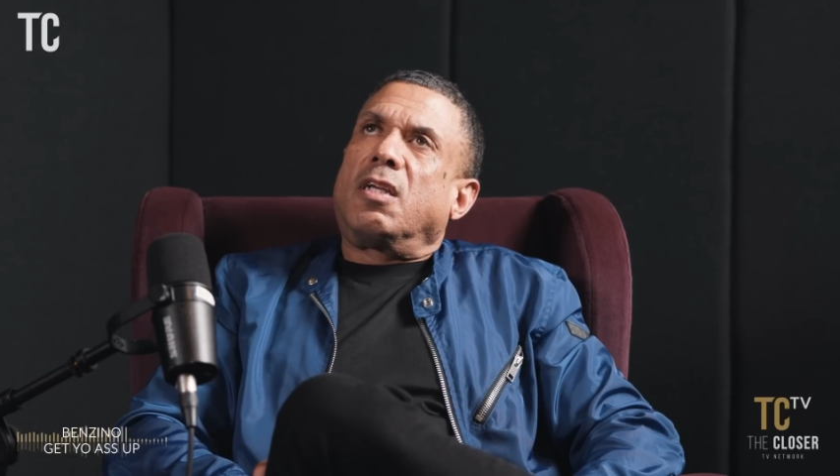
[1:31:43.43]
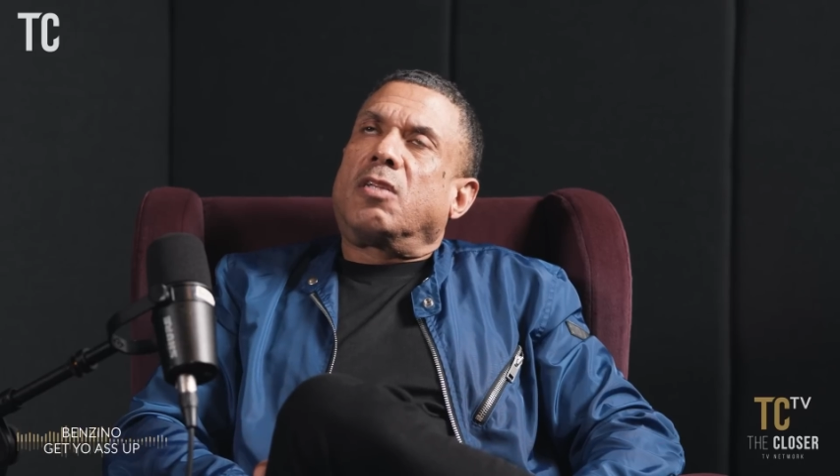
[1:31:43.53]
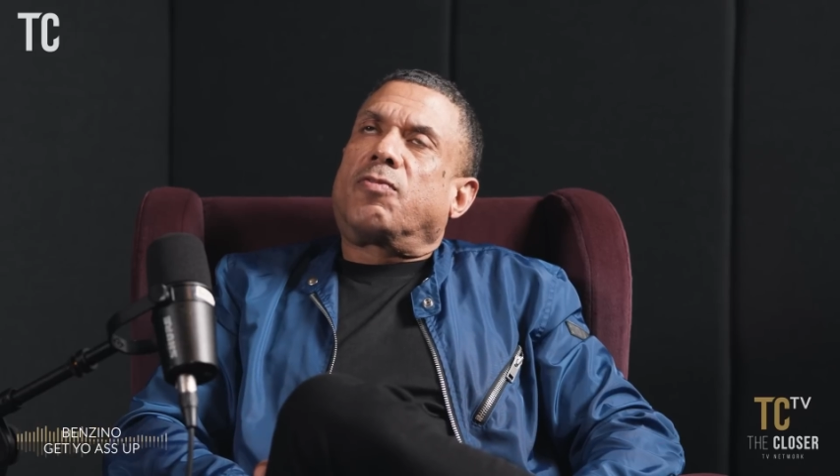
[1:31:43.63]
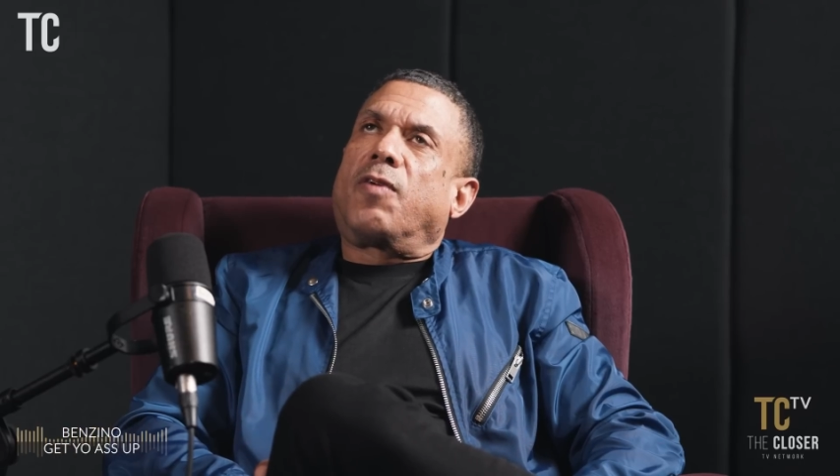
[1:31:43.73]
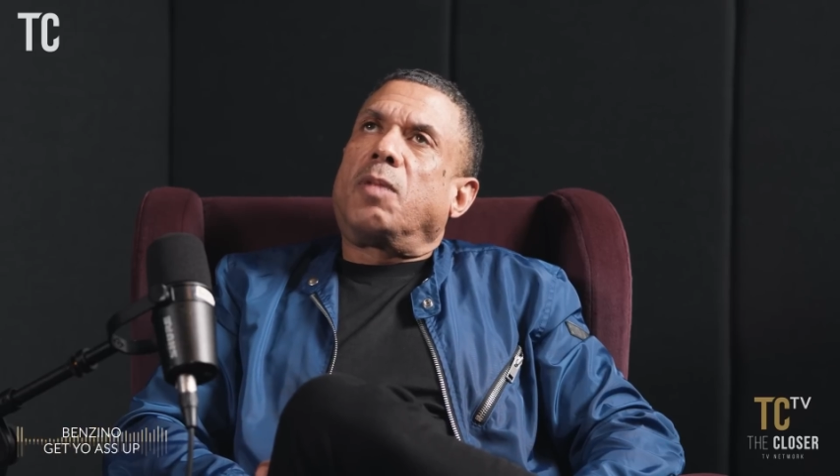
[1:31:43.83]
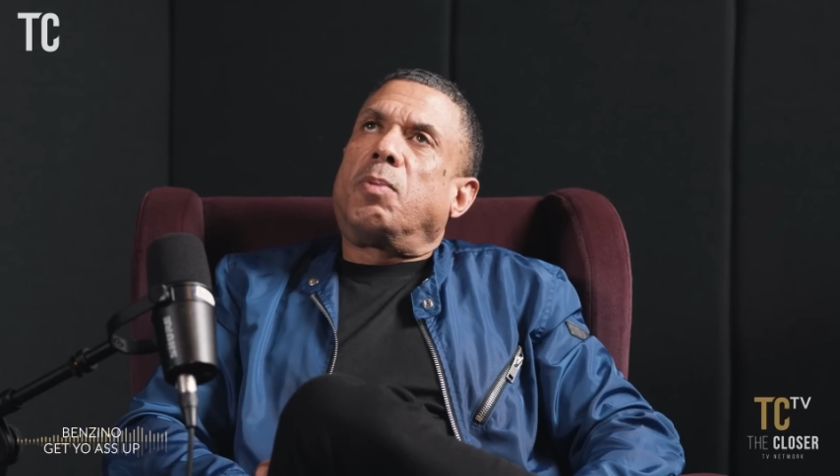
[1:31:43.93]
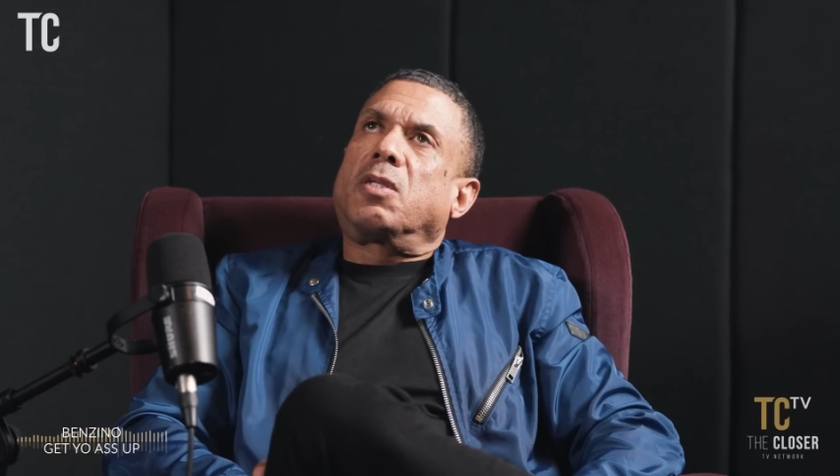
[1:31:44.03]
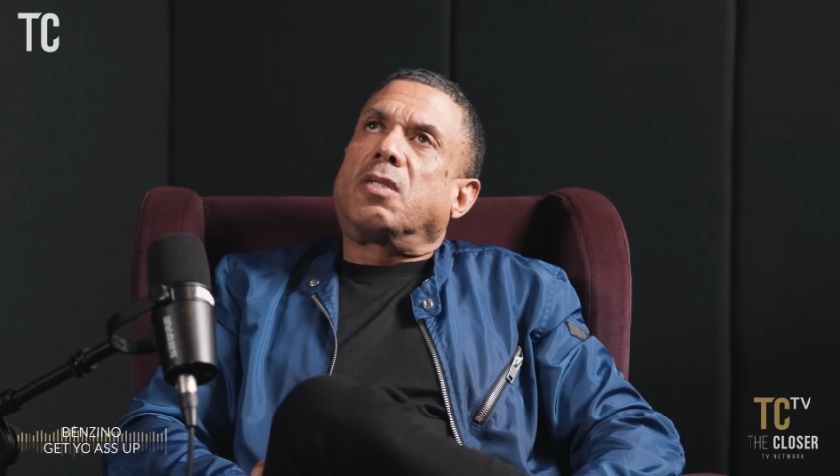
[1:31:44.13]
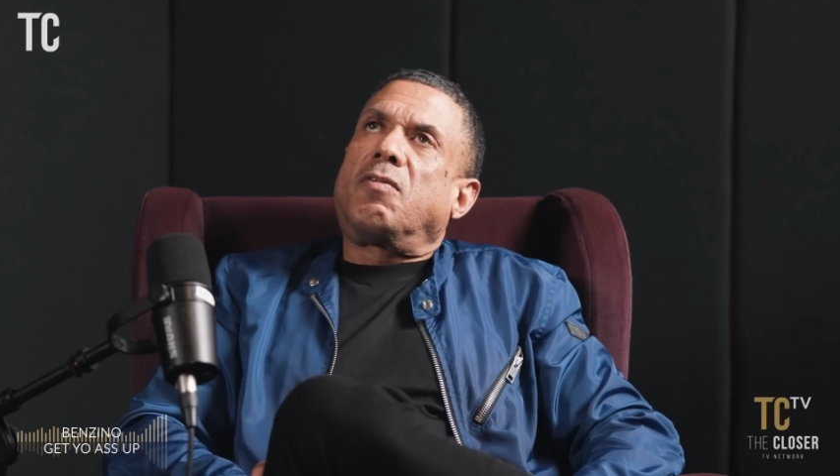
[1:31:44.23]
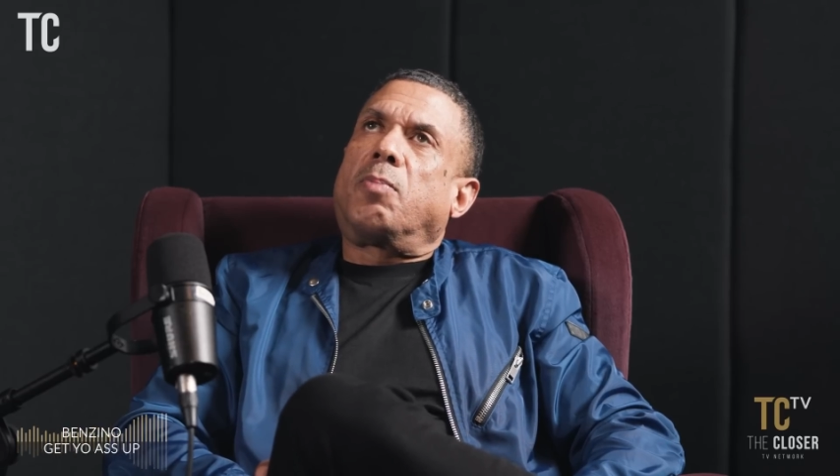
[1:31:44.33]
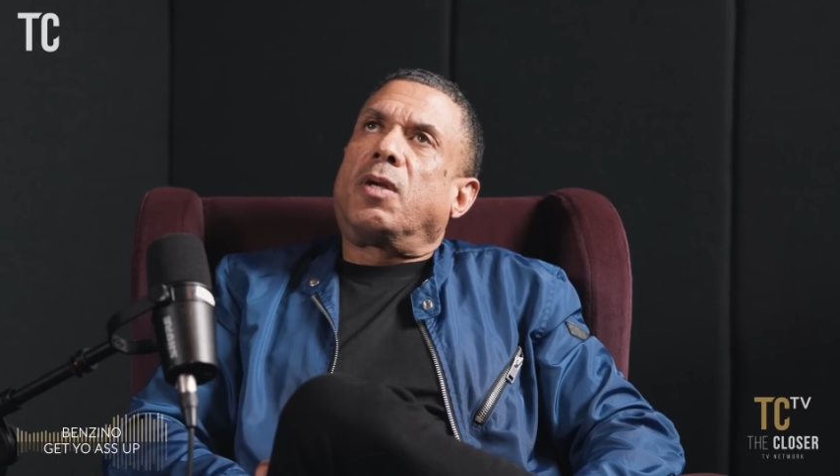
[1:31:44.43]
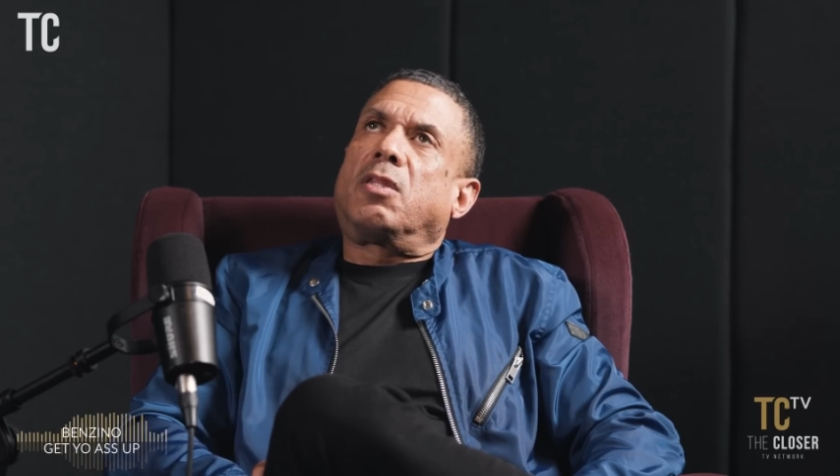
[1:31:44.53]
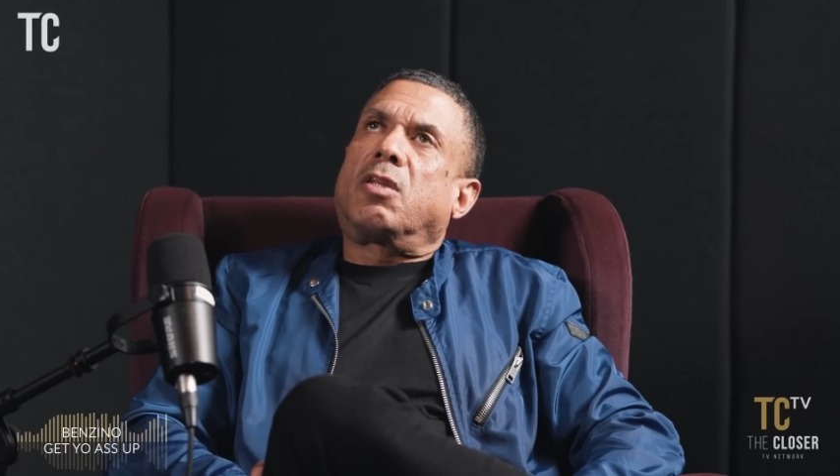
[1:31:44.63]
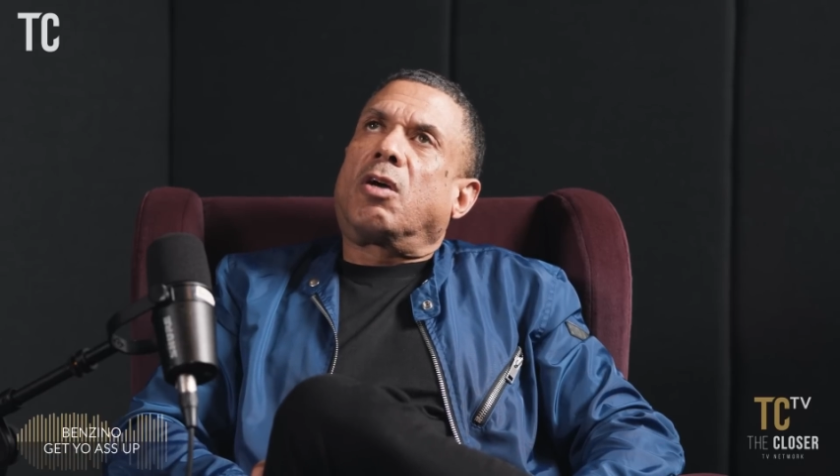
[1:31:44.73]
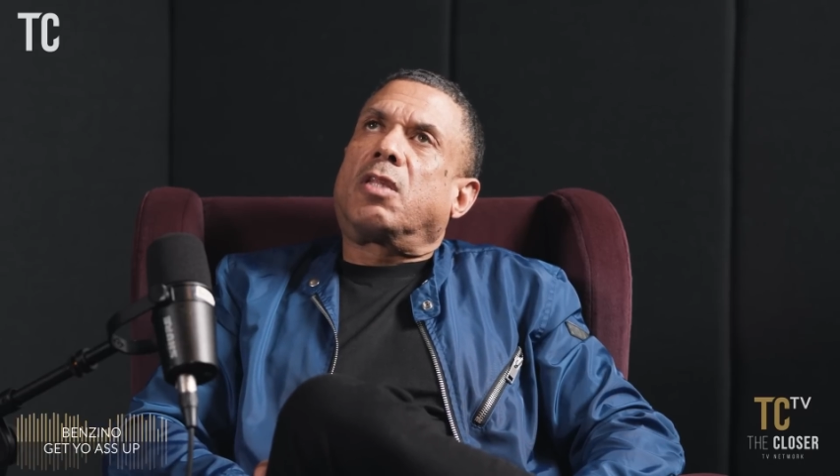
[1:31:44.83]
it's funny because everybody
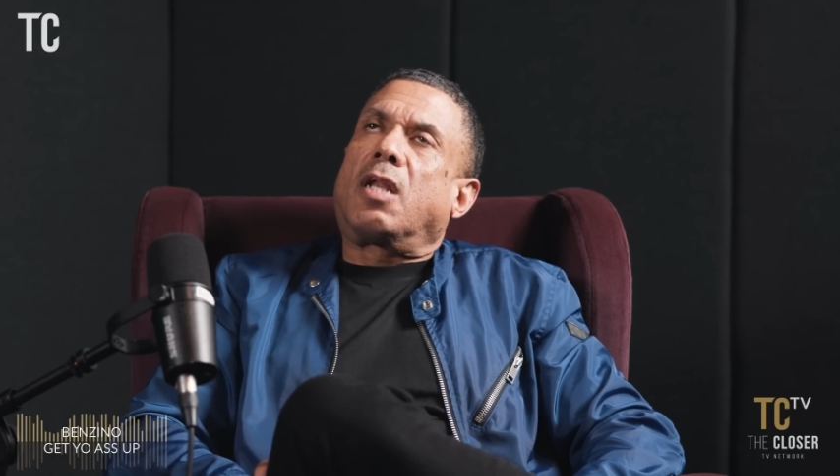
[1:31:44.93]
thought